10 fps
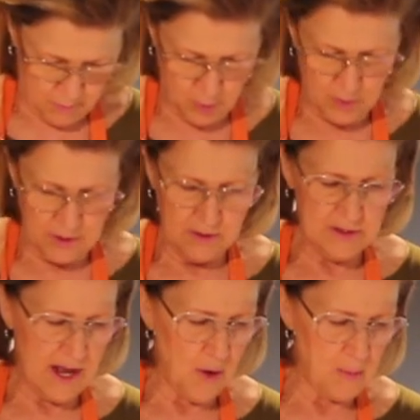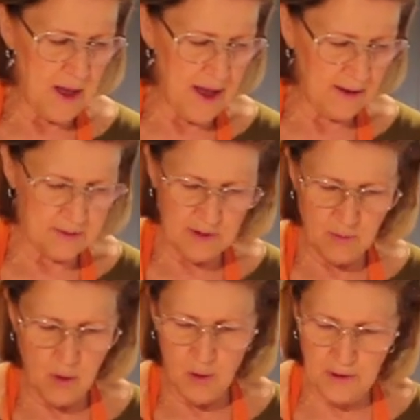Pulling the towel back as I
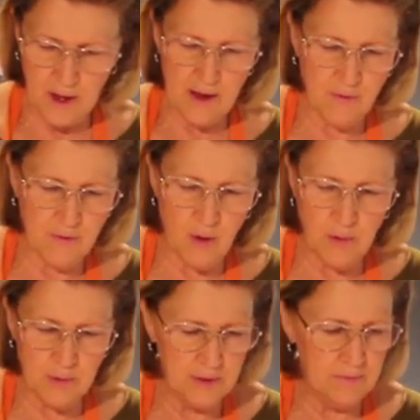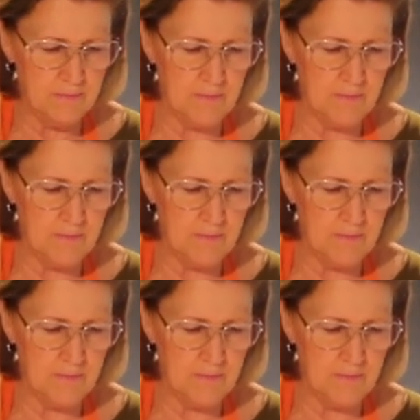roll the cake forward.